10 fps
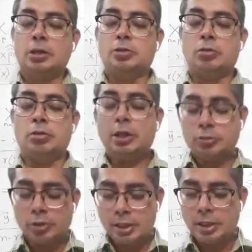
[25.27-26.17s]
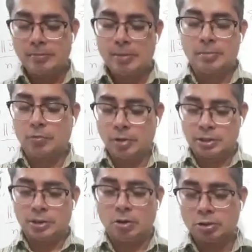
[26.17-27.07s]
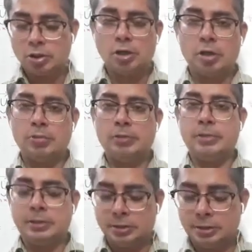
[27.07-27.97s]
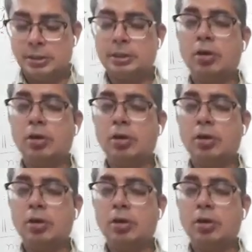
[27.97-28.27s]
So let's quickly remember what's an orthonormal basis is.